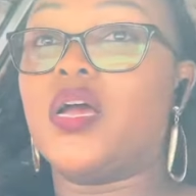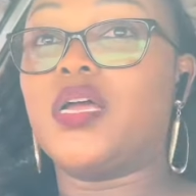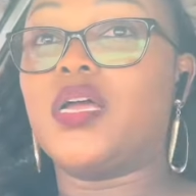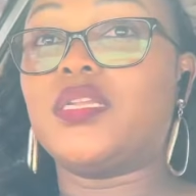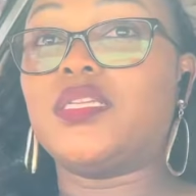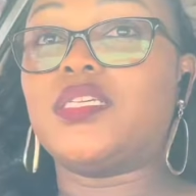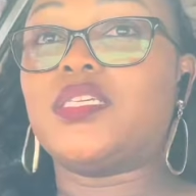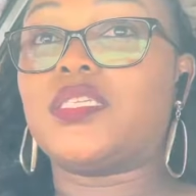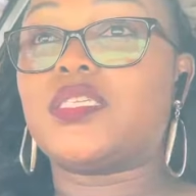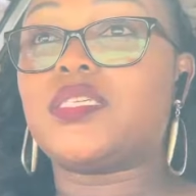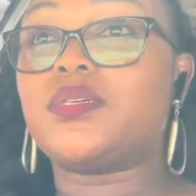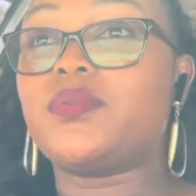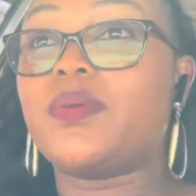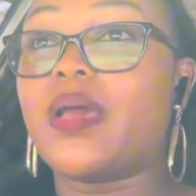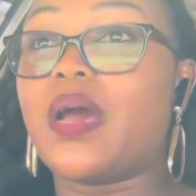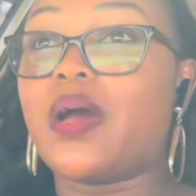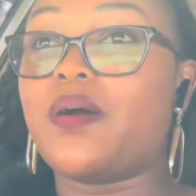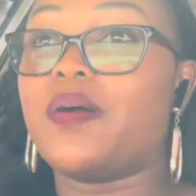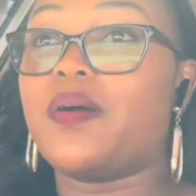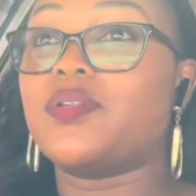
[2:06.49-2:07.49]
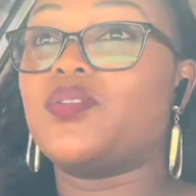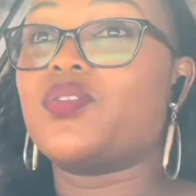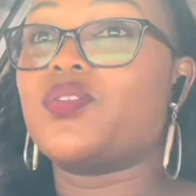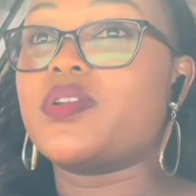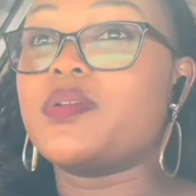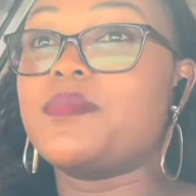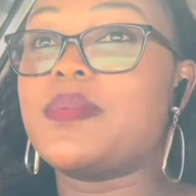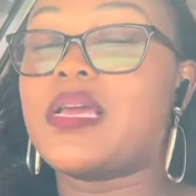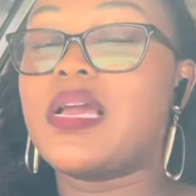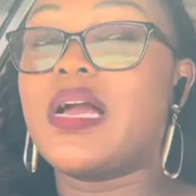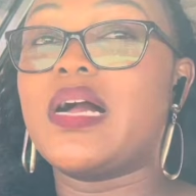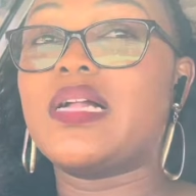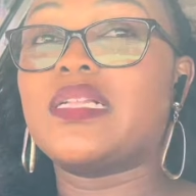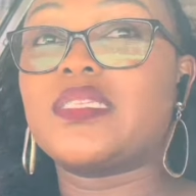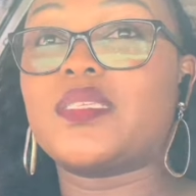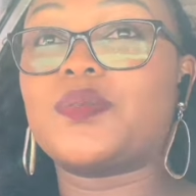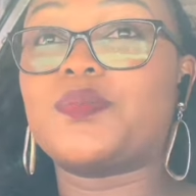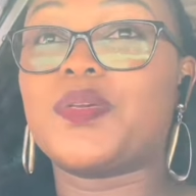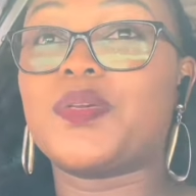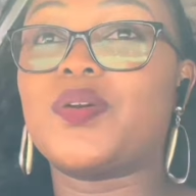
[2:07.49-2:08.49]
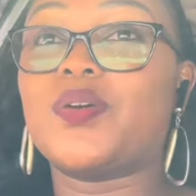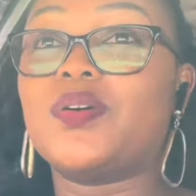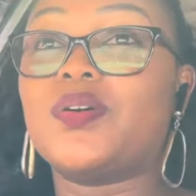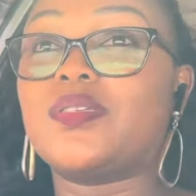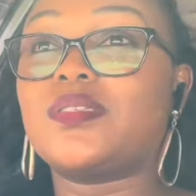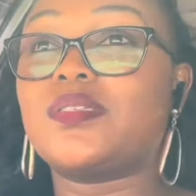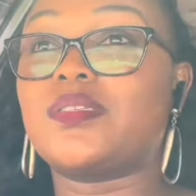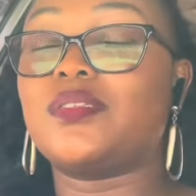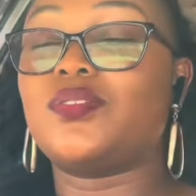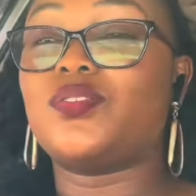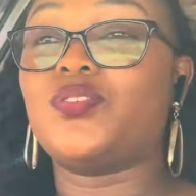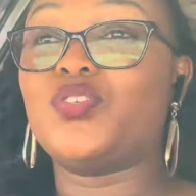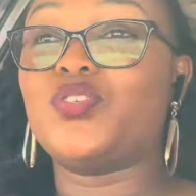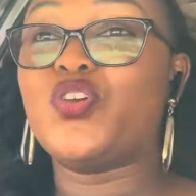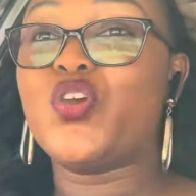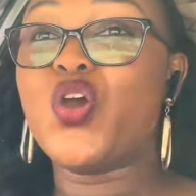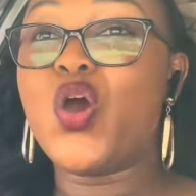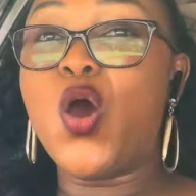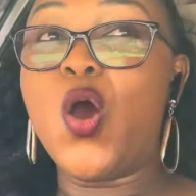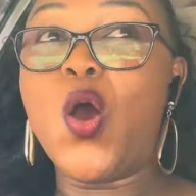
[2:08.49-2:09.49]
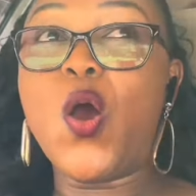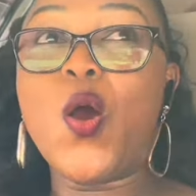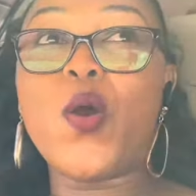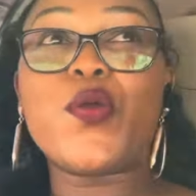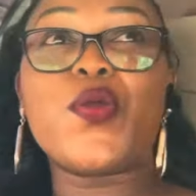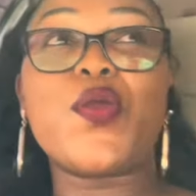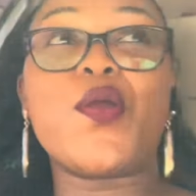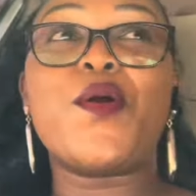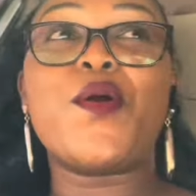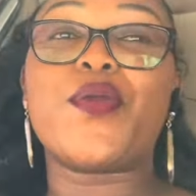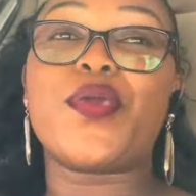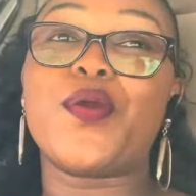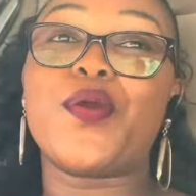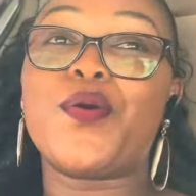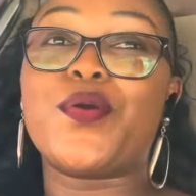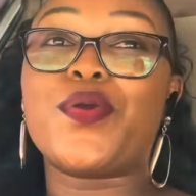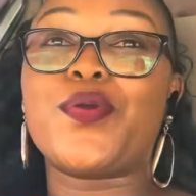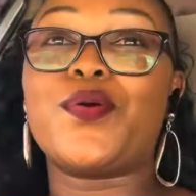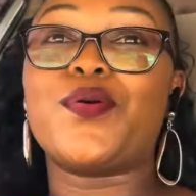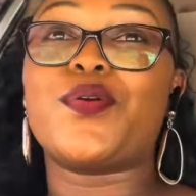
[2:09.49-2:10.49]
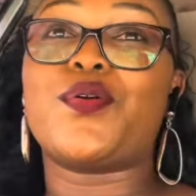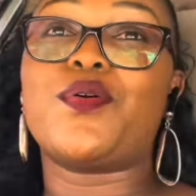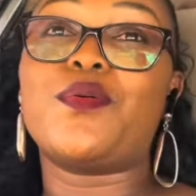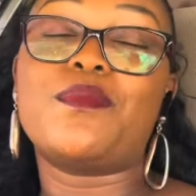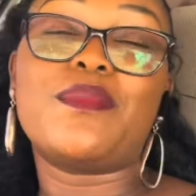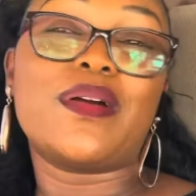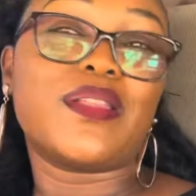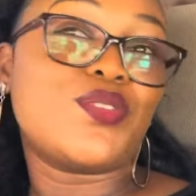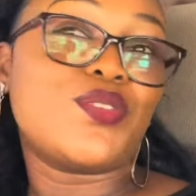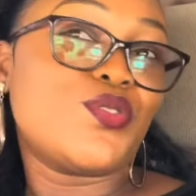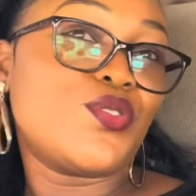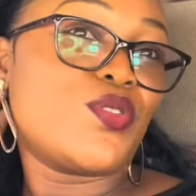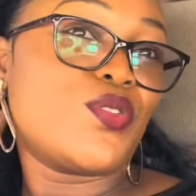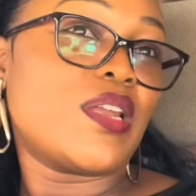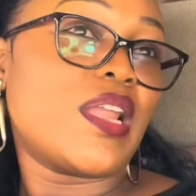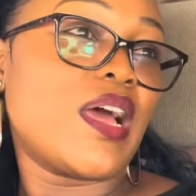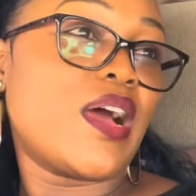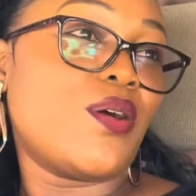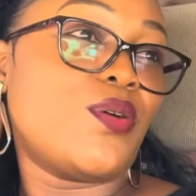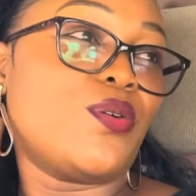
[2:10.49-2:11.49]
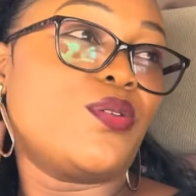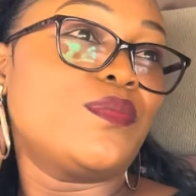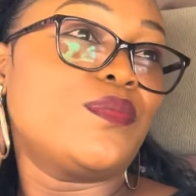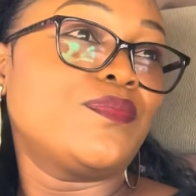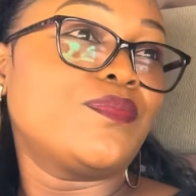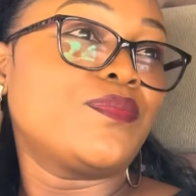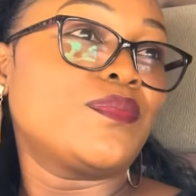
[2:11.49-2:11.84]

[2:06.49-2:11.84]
niitiwe hawa dorime girls because yo yo yo yo yo but you know now